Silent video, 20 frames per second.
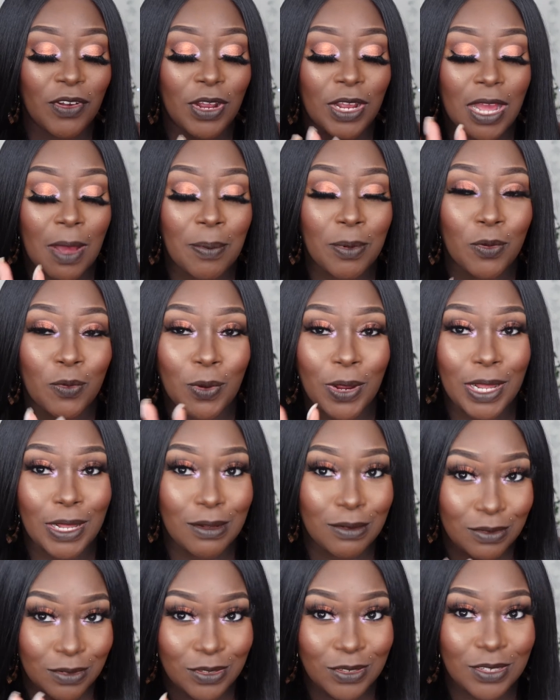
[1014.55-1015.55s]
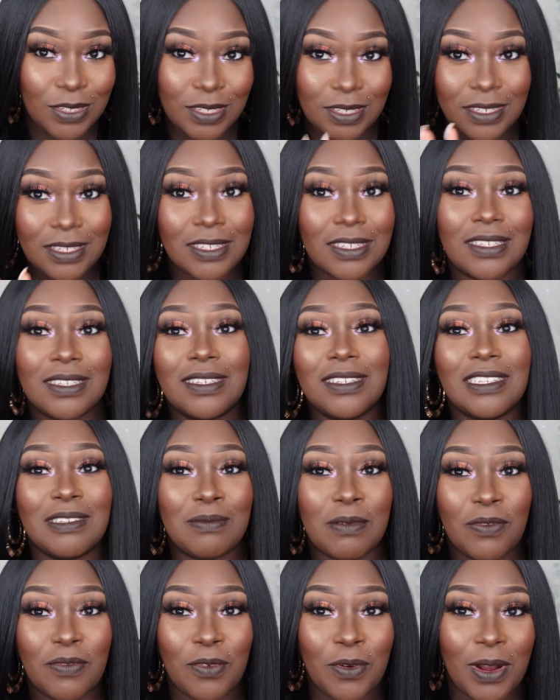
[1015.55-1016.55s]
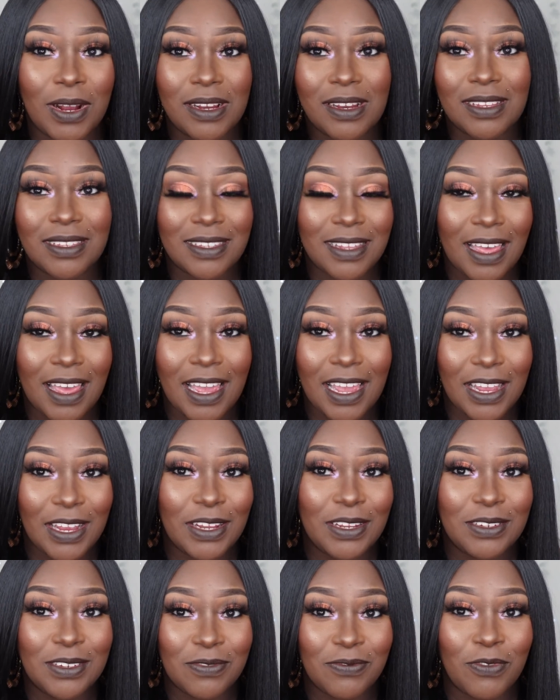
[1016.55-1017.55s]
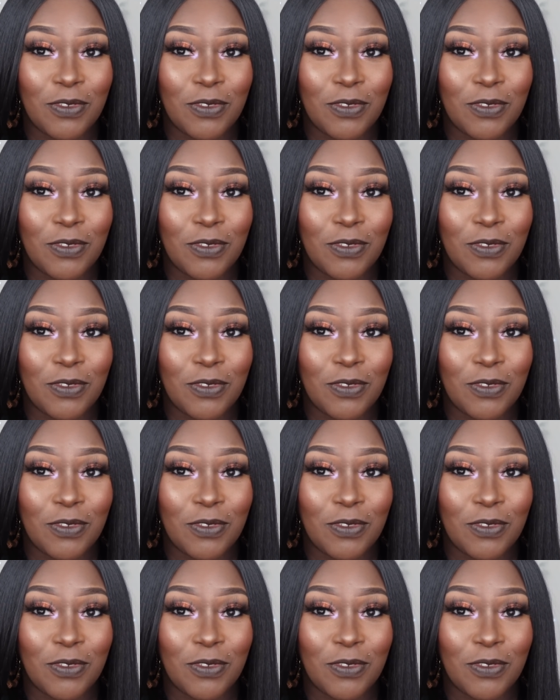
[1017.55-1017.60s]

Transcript: her a couple of rounds before I decide